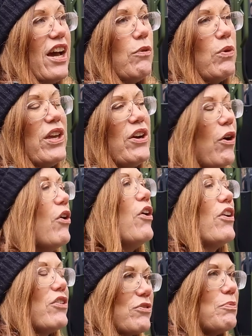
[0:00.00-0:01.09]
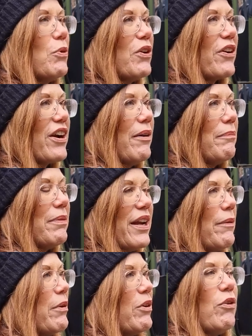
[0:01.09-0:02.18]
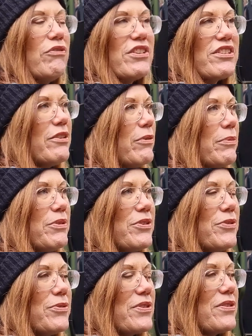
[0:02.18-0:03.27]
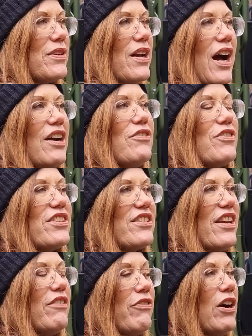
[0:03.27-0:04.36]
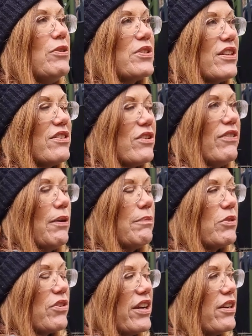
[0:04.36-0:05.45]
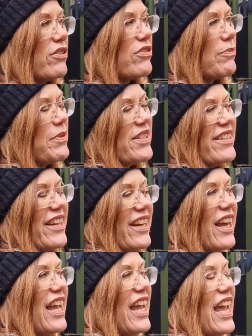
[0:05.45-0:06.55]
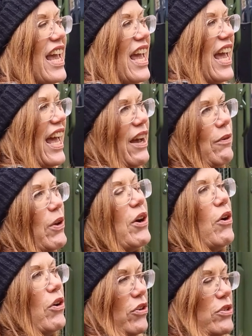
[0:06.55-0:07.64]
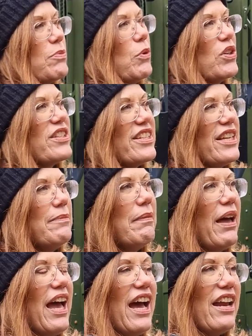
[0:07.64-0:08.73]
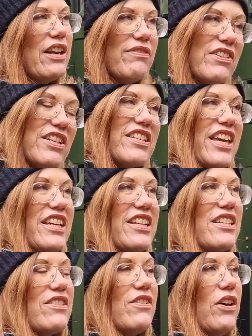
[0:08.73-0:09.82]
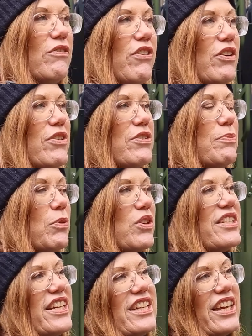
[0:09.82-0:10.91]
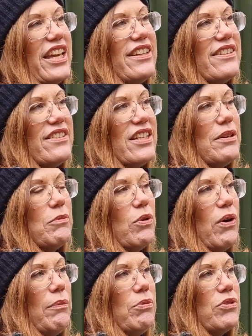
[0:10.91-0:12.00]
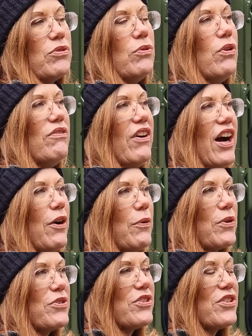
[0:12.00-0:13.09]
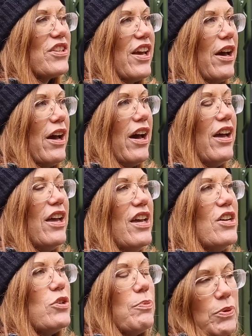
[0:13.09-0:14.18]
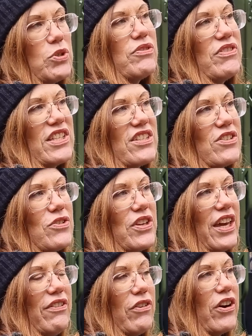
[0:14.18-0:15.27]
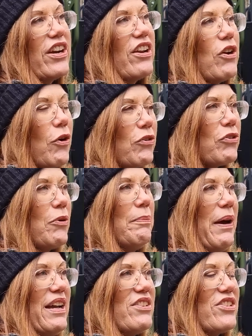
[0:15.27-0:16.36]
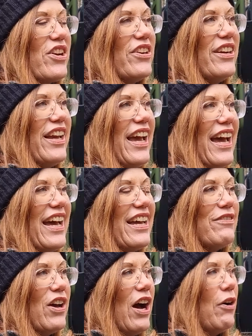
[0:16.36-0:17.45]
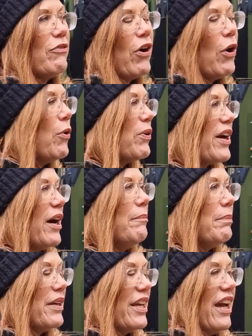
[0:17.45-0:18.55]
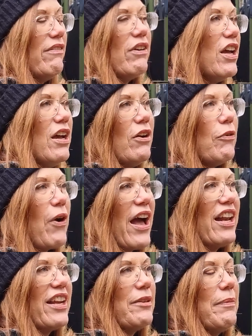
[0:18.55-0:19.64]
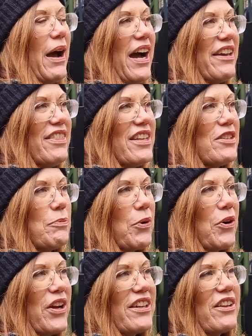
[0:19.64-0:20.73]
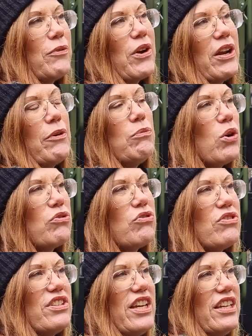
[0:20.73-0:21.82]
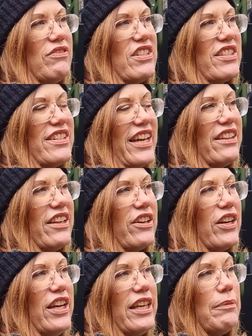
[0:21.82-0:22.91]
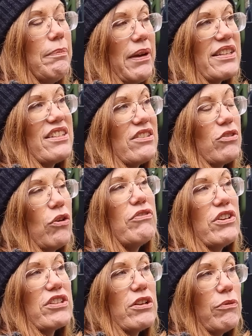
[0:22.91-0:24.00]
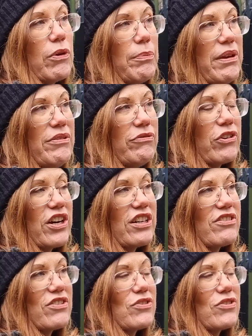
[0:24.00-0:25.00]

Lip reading: We are a smaller company. I mean, obviously we produce hundreds, thousands of lemon trailers, but still, we are a small team, and in this case, a very small dedicated team who have put all the hours to put this together, and a lot of passion, and how the whole company have rallied behind this product and really want to take this technical leap, as it obviously will be for us.